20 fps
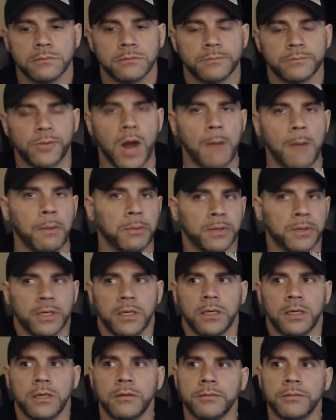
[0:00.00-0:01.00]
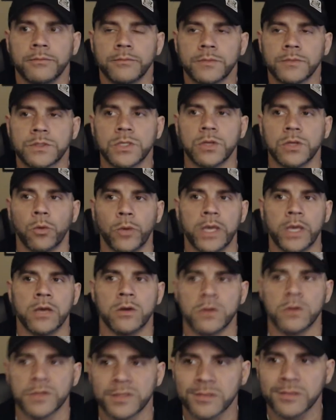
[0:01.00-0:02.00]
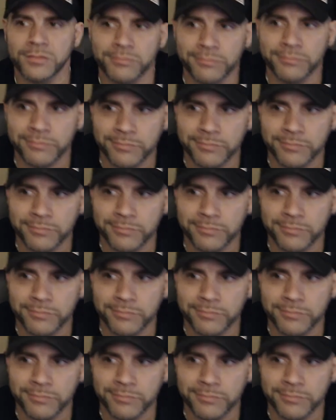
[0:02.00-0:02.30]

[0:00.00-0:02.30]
Probably to the wheels,